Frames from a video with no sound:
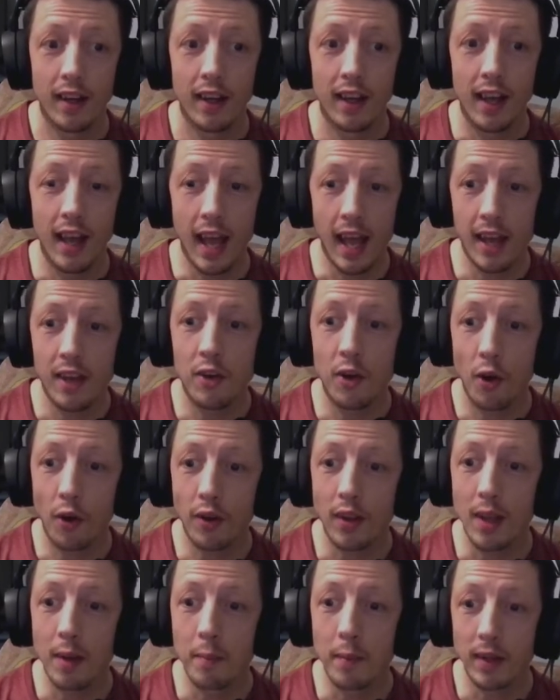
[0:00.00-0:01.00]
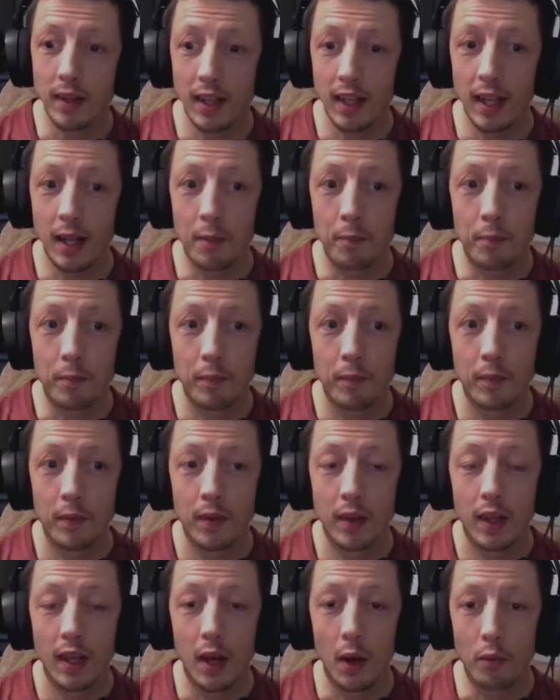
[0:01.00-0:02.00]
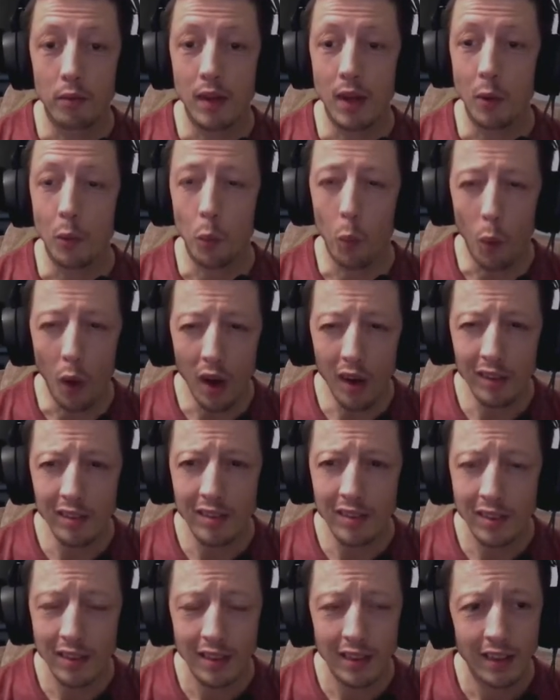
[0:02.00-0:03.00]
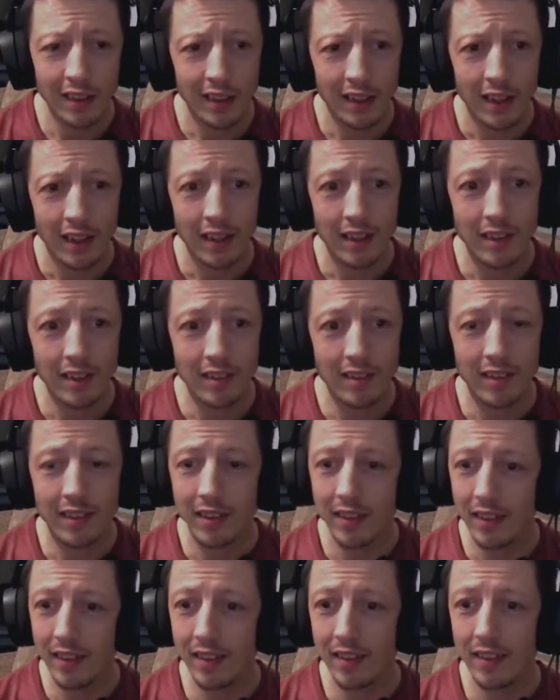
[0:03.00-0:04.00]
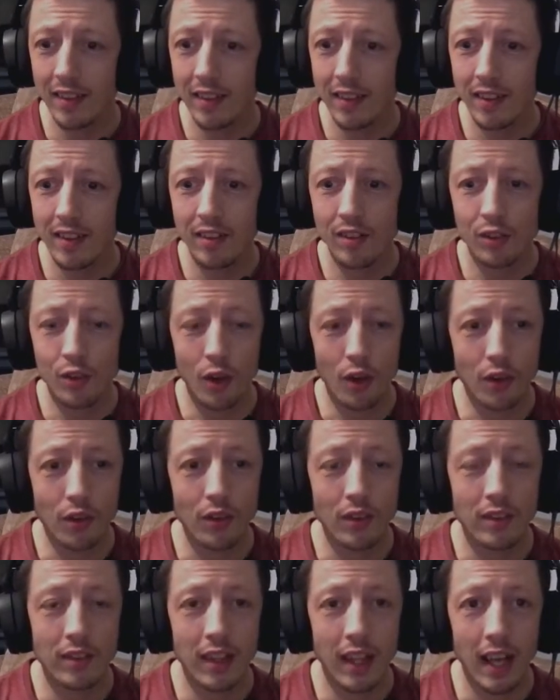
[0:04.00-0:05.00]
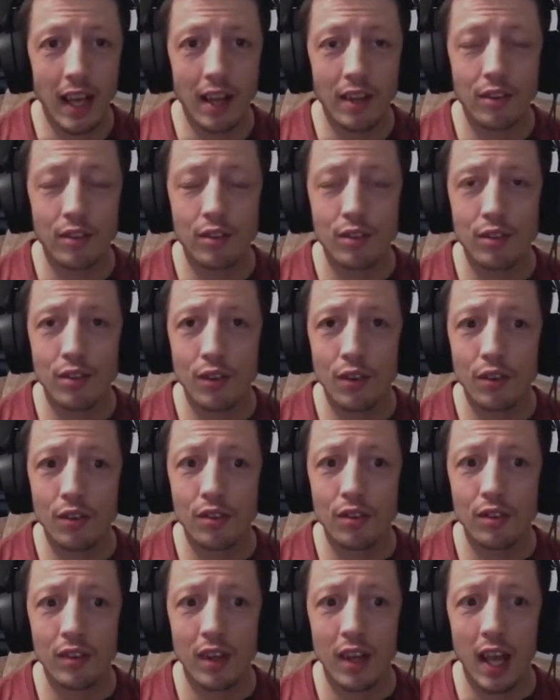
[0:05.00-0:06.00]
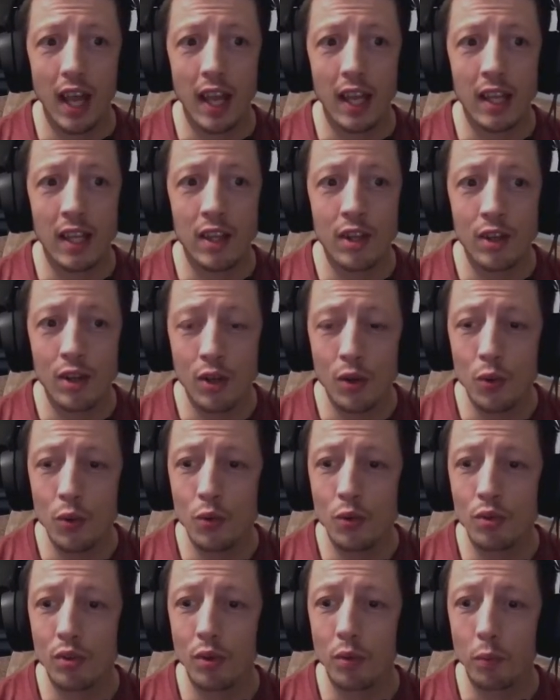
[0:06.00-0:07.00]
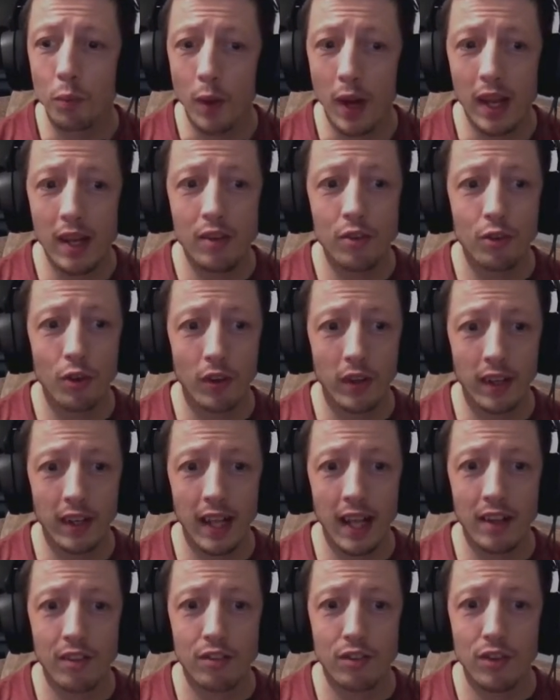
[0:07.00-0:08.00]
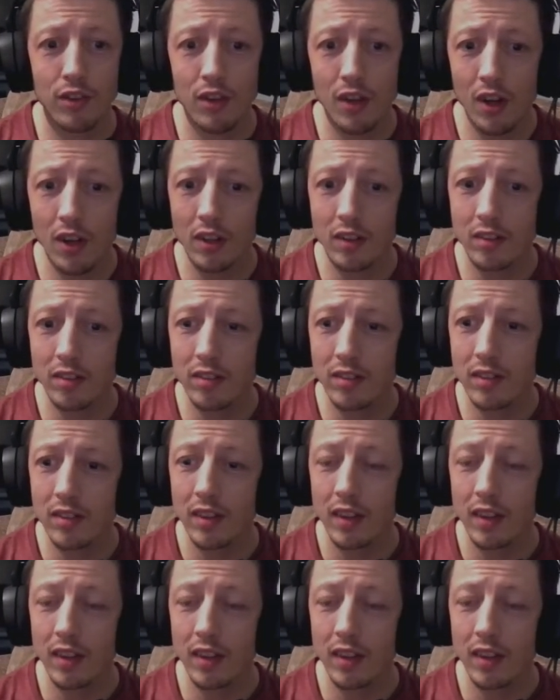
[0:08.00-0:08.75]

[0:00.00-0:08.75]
and knock him and kill him. I was like, what? This shotgun has such a huge range on it. That's nuts.